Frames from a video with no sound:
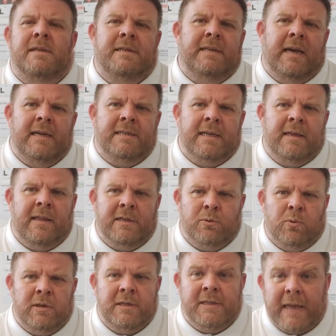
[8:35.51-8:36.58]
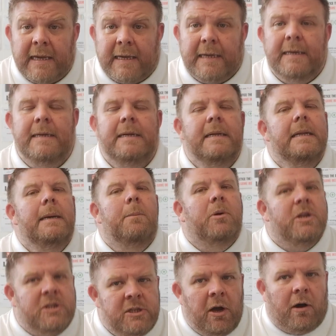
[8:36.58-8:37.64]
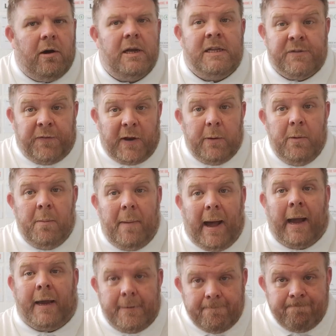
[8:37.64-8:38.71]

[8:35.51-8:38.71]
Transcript: I dare say that's what he's thinking. But it's not. It's Fleetwood Mac.